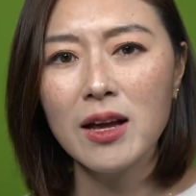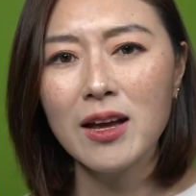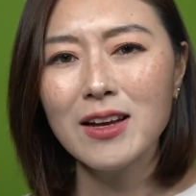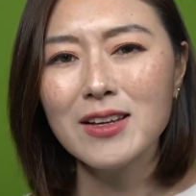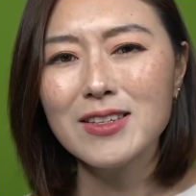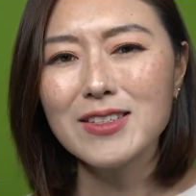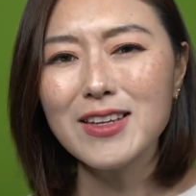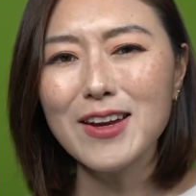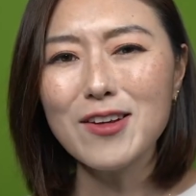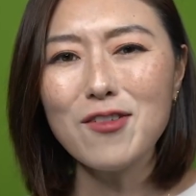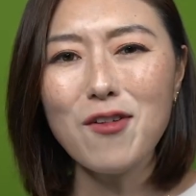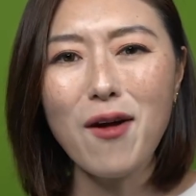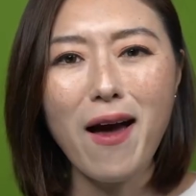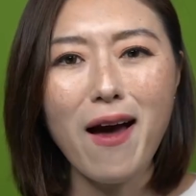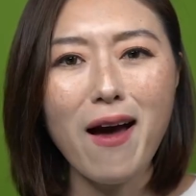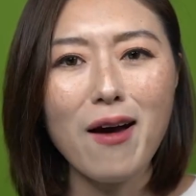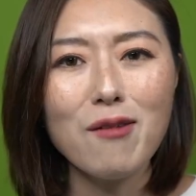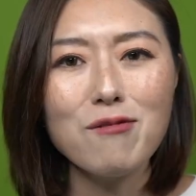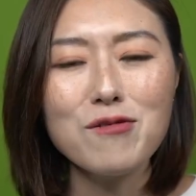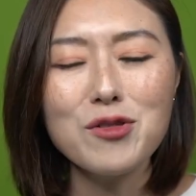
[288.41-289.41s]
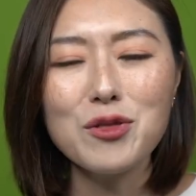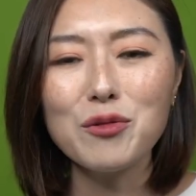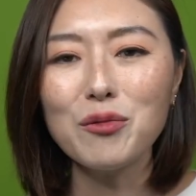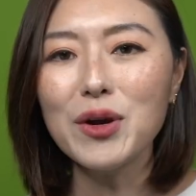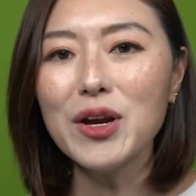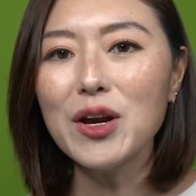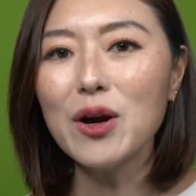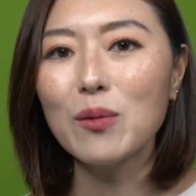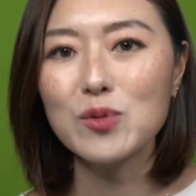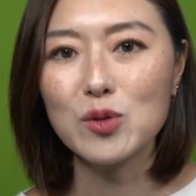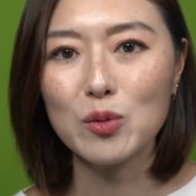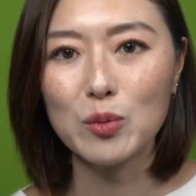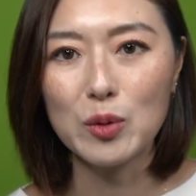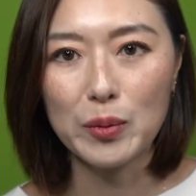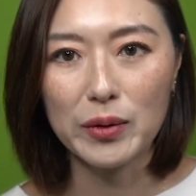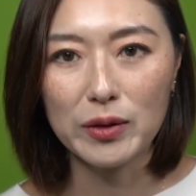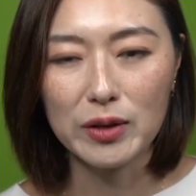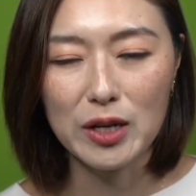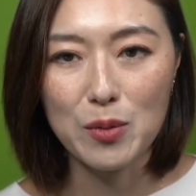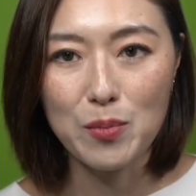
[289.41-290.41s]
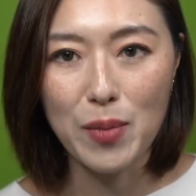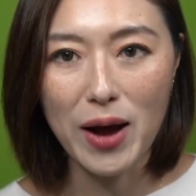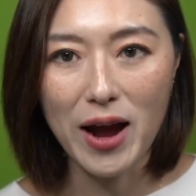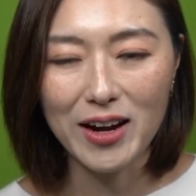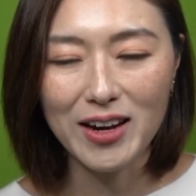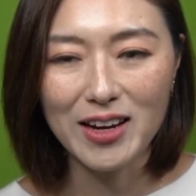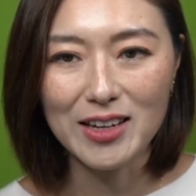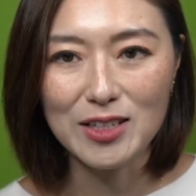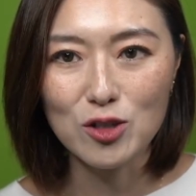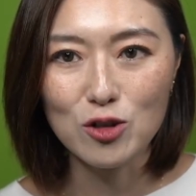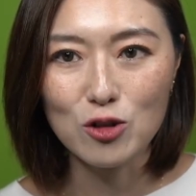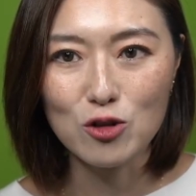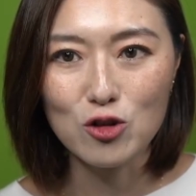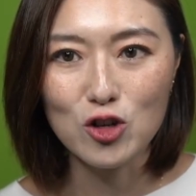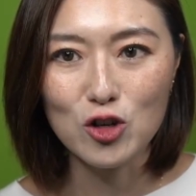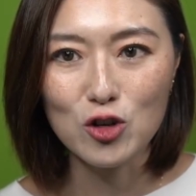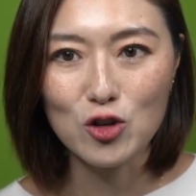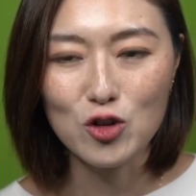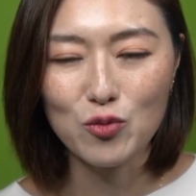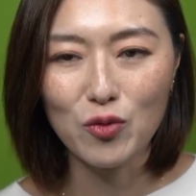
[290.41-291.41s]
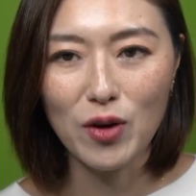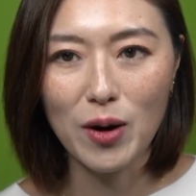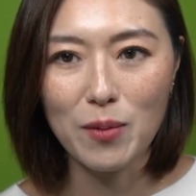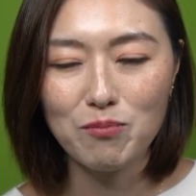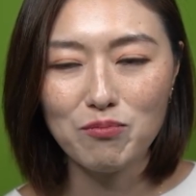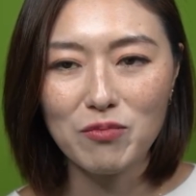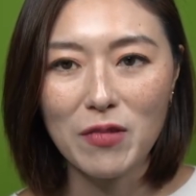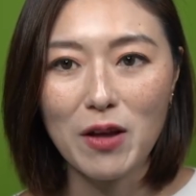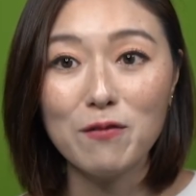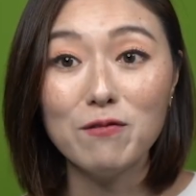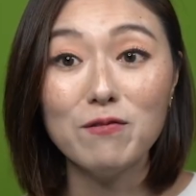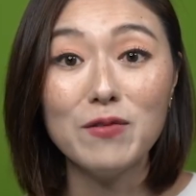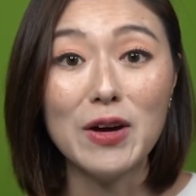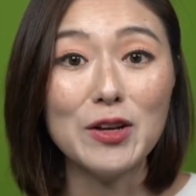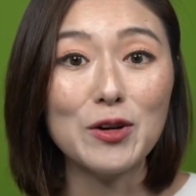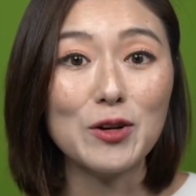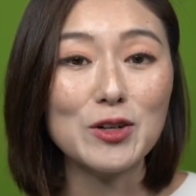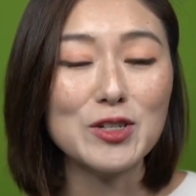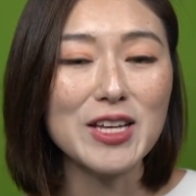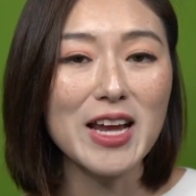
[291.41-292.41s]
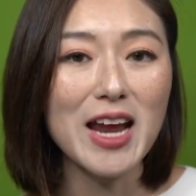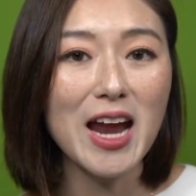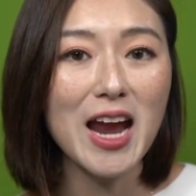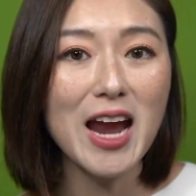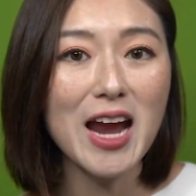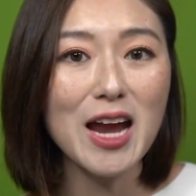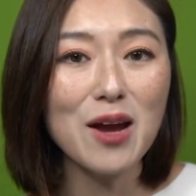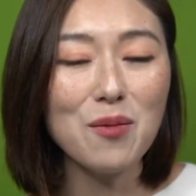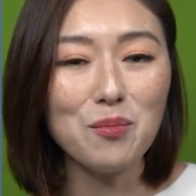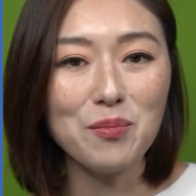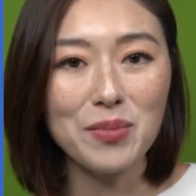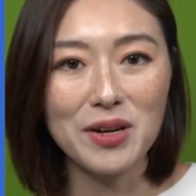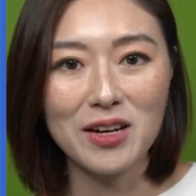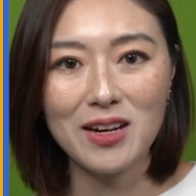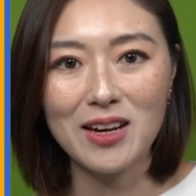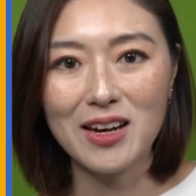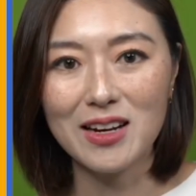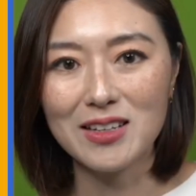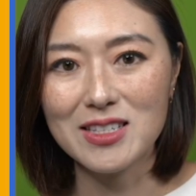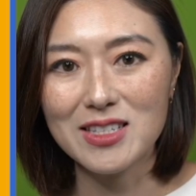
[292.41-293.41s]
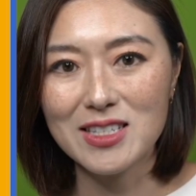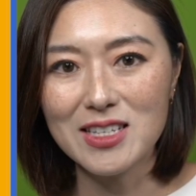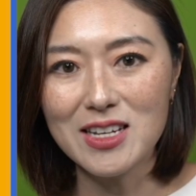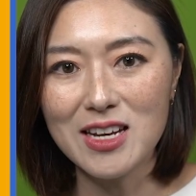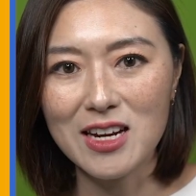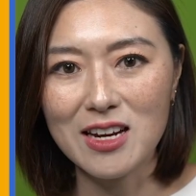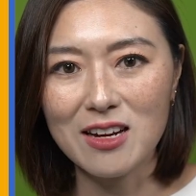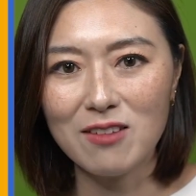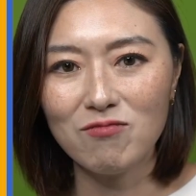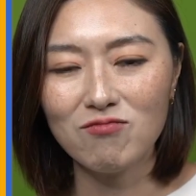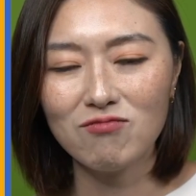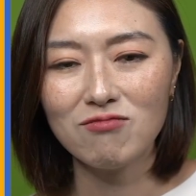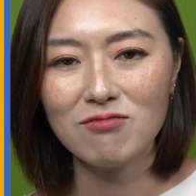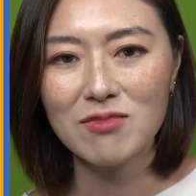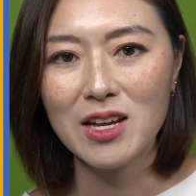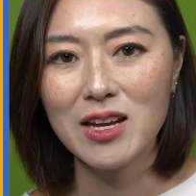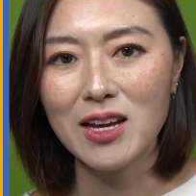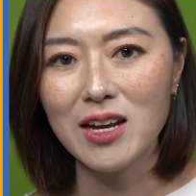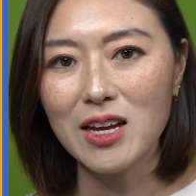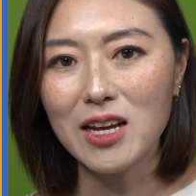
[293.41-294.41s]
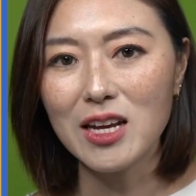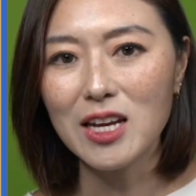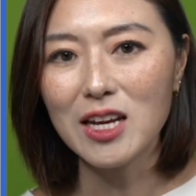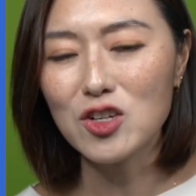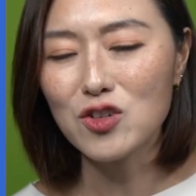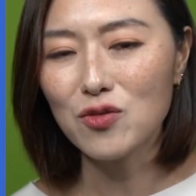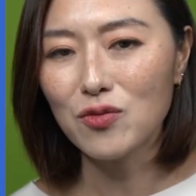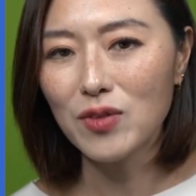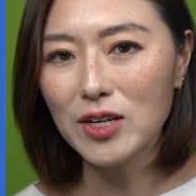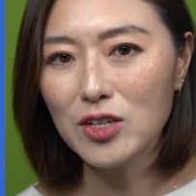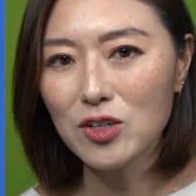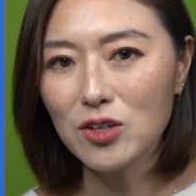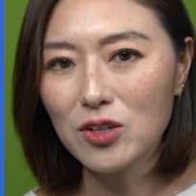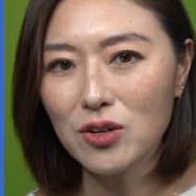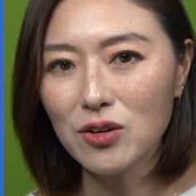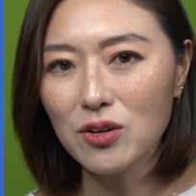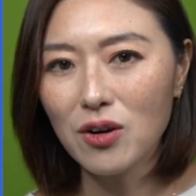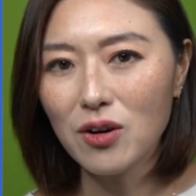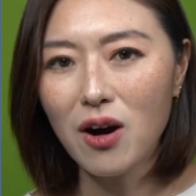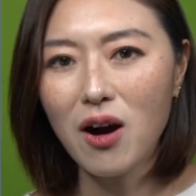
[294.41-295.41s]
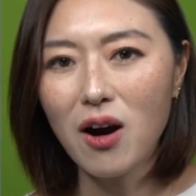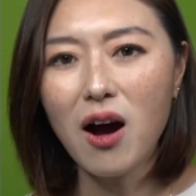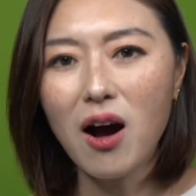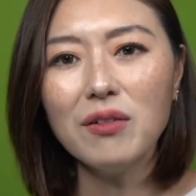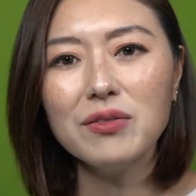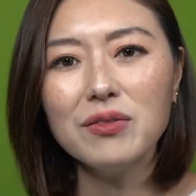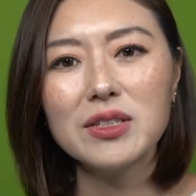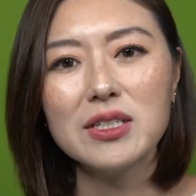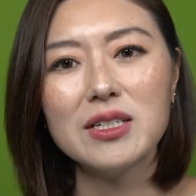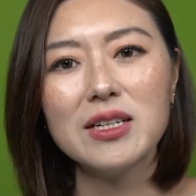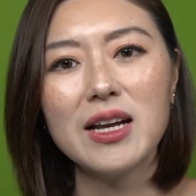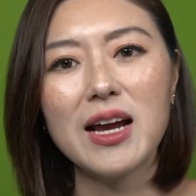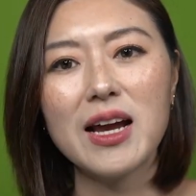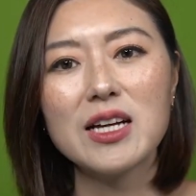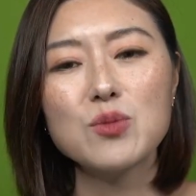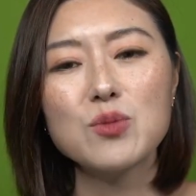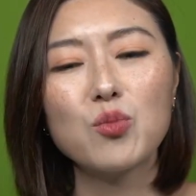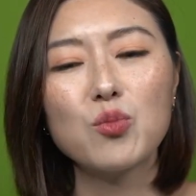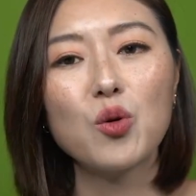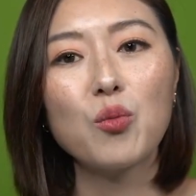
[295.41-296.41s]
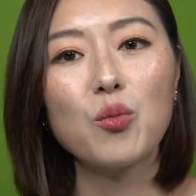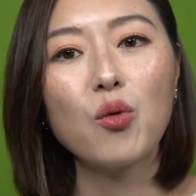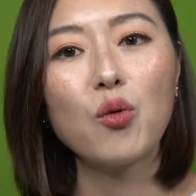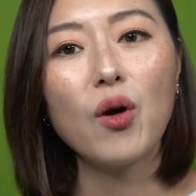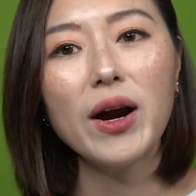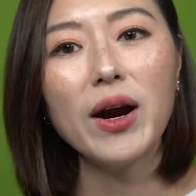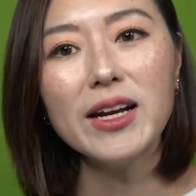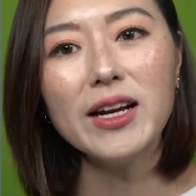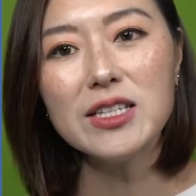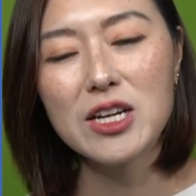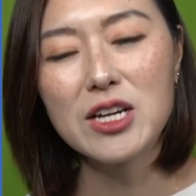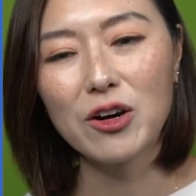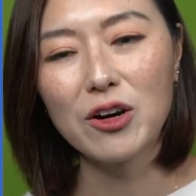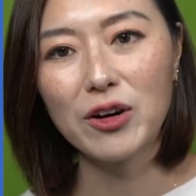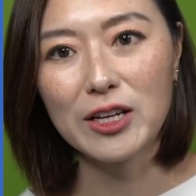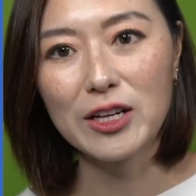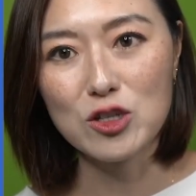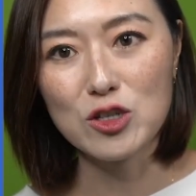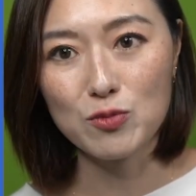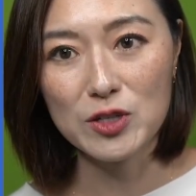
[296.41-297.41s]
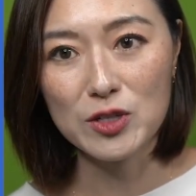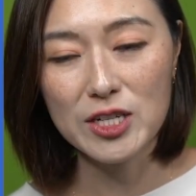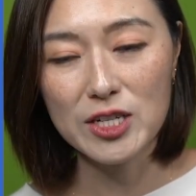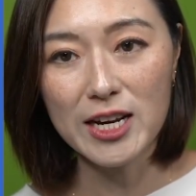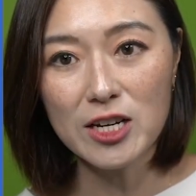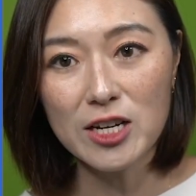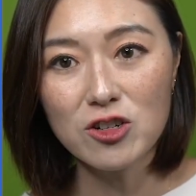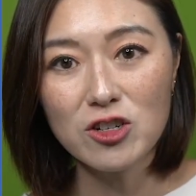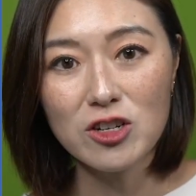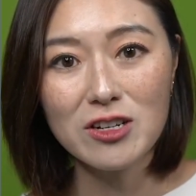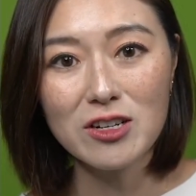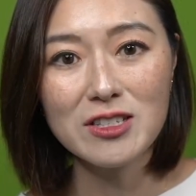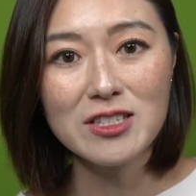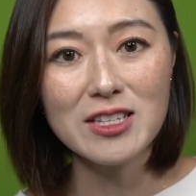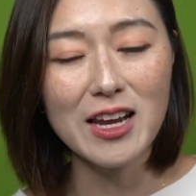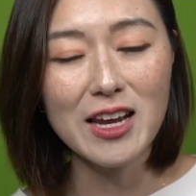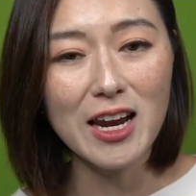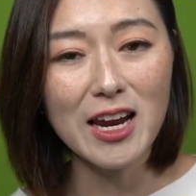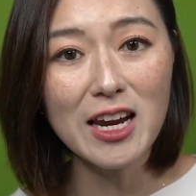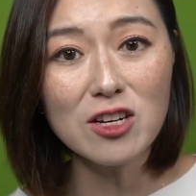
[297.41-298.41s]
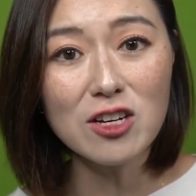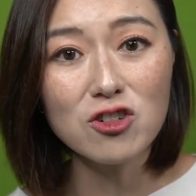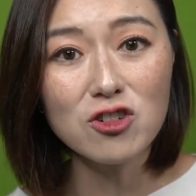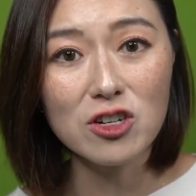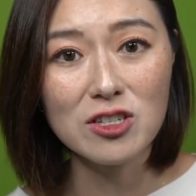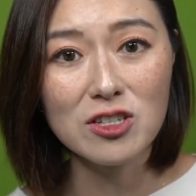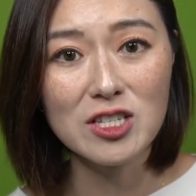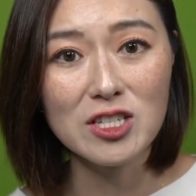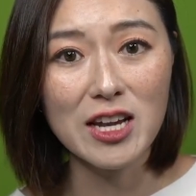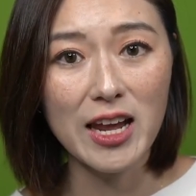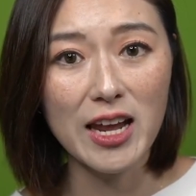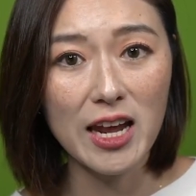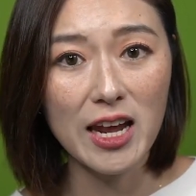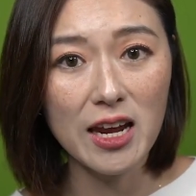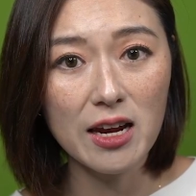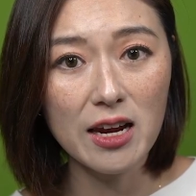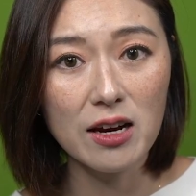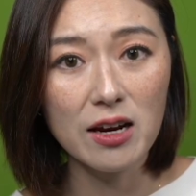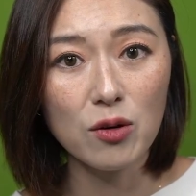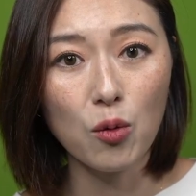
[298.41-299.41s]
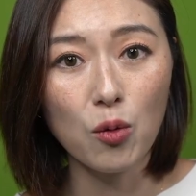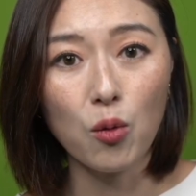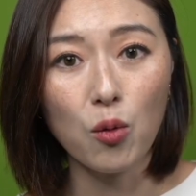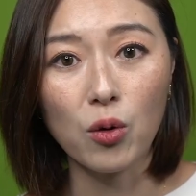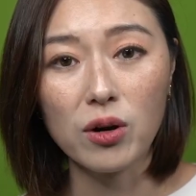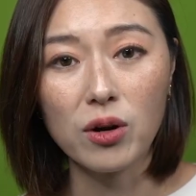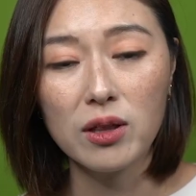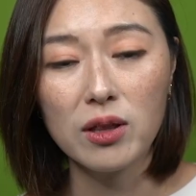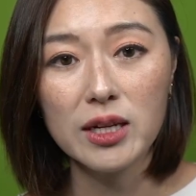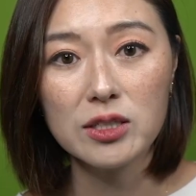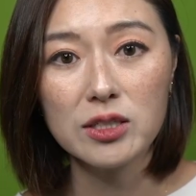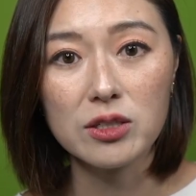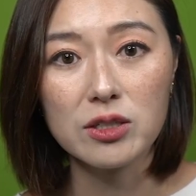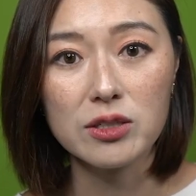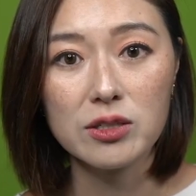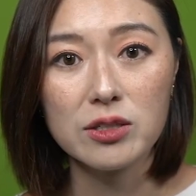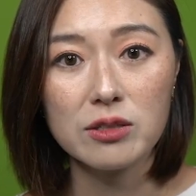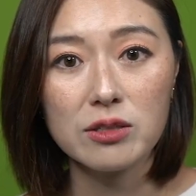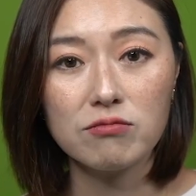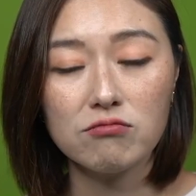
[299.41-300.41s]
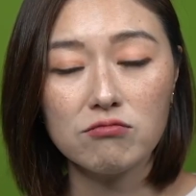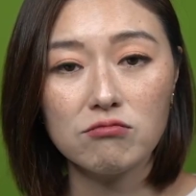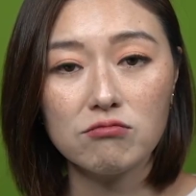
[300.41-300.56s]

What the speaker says: Say you have 3 observability backends to choose from, vendors A, B, and C. Each vendor often has proprietary instrumentations, agents, and/or collectors.